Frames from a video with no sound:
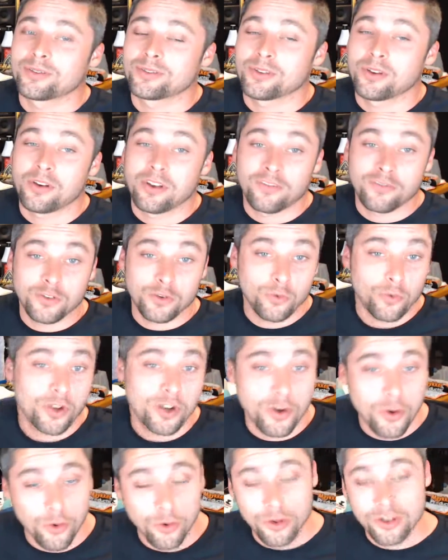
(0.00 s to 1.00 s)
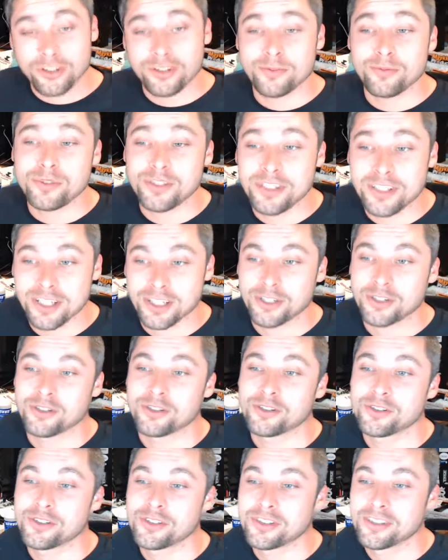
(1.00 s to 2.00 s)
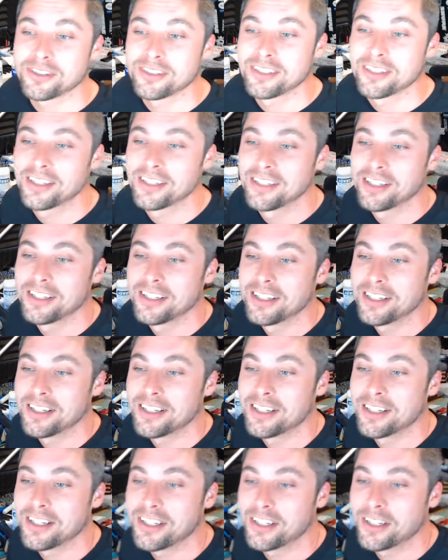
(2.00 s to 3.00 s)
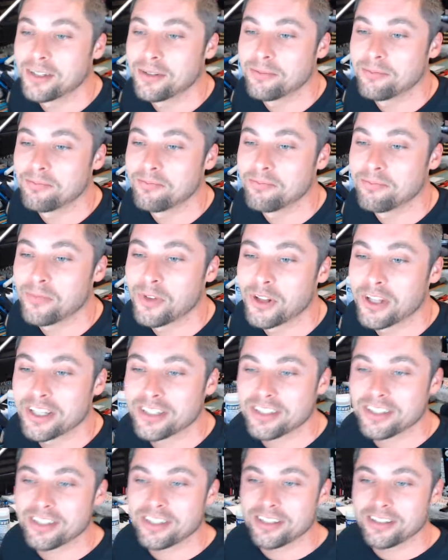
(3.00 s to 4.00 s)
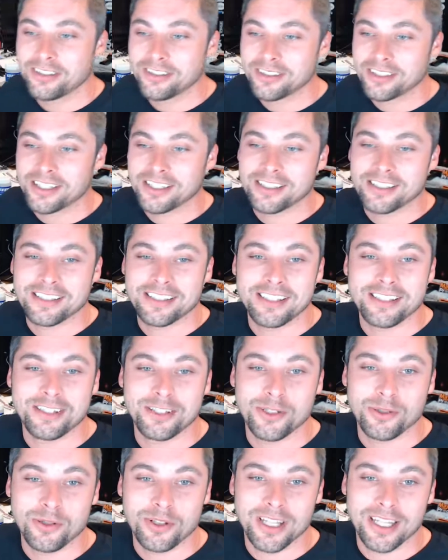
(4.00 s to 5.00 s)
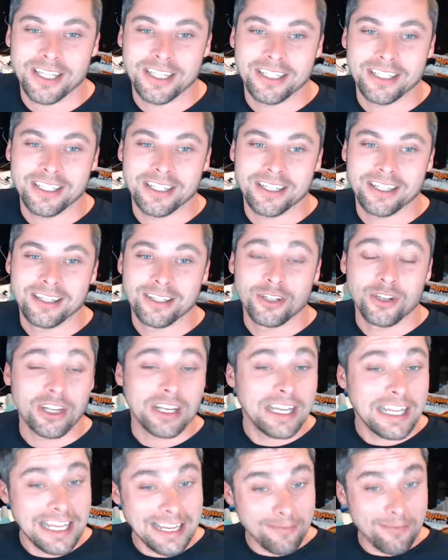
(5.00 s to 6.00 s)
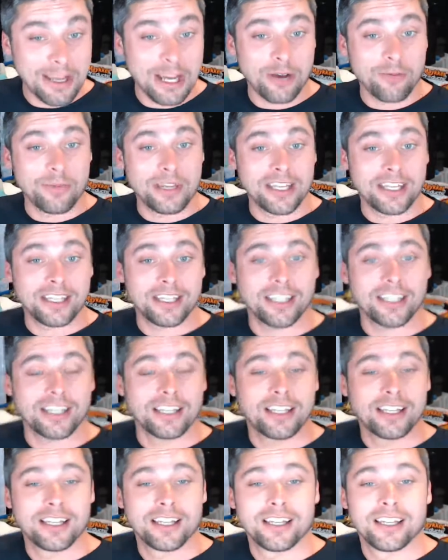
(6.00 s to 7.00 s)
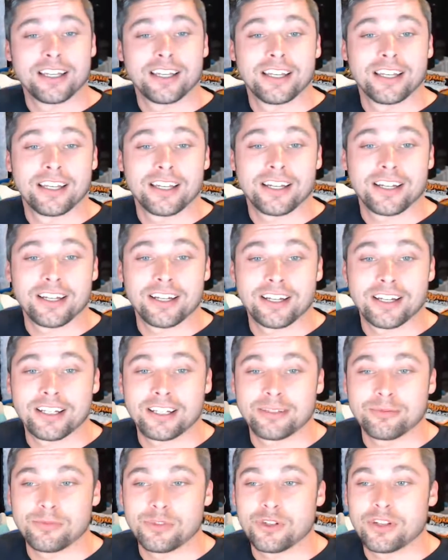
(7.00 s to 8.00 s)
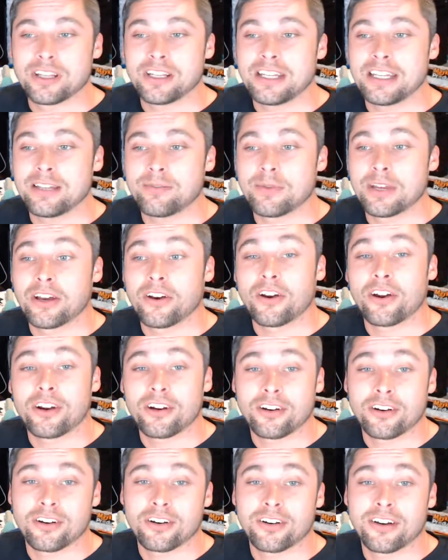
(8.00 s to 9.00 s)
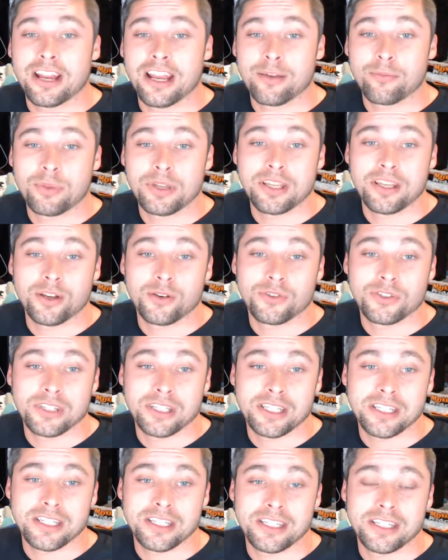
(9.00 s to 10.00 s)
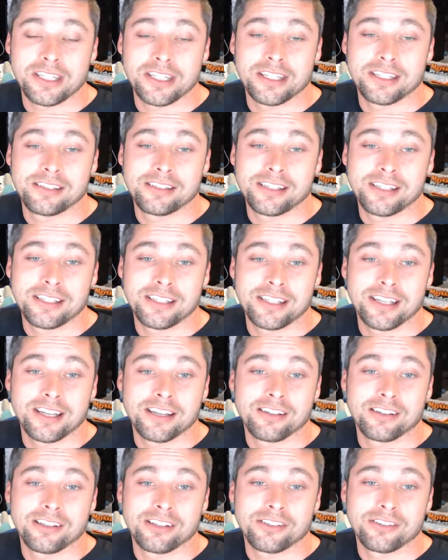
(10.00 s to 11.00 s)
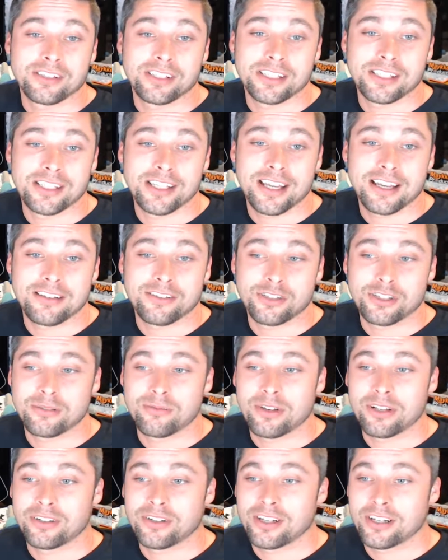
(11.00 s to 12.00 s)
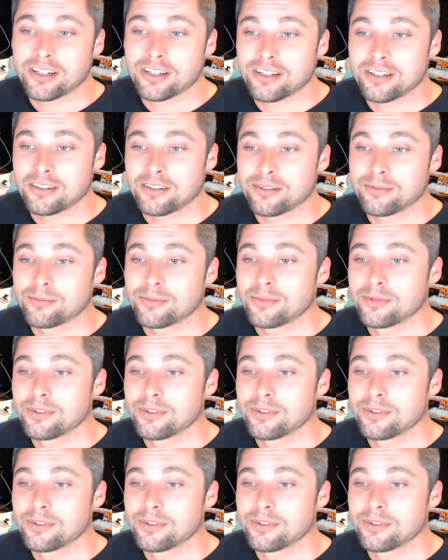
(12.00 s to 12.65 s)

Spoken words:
So if you want to order some stickers, Melissa can send you a link. You can email me. You can email her at pozentllc@gmail.com.